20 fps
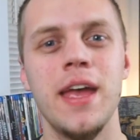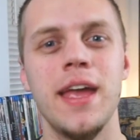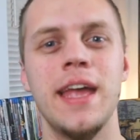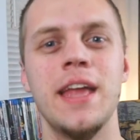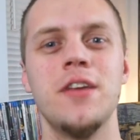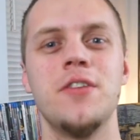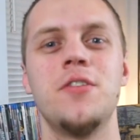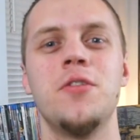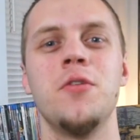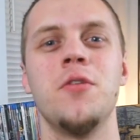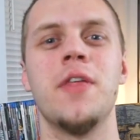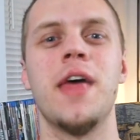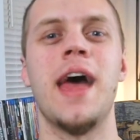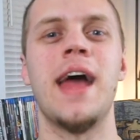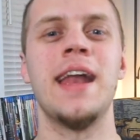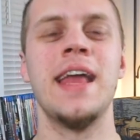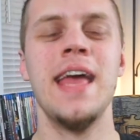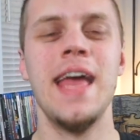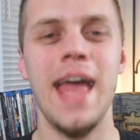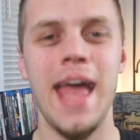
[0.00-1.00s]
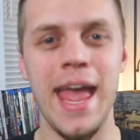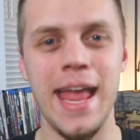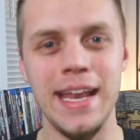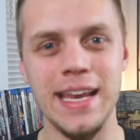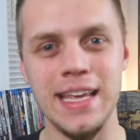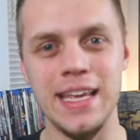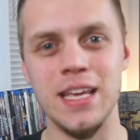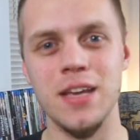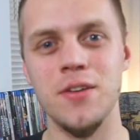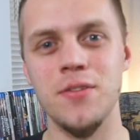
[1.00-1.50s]
into that
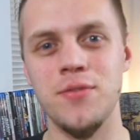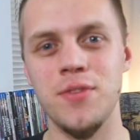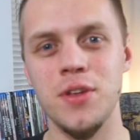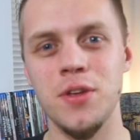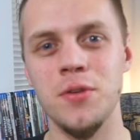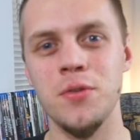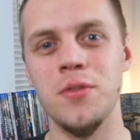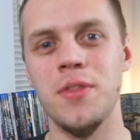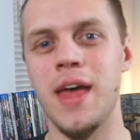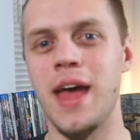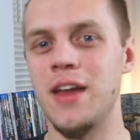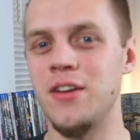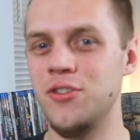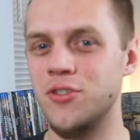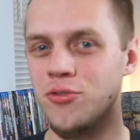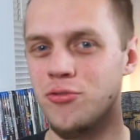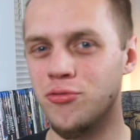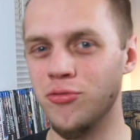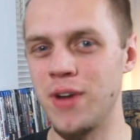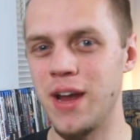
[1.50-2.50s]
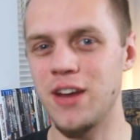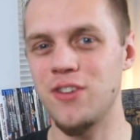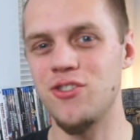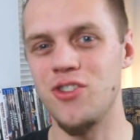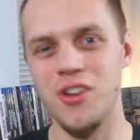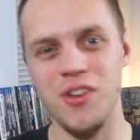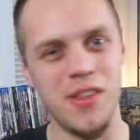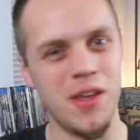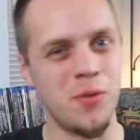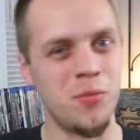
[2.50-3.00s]
and give you that
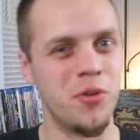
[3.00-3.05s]
direction that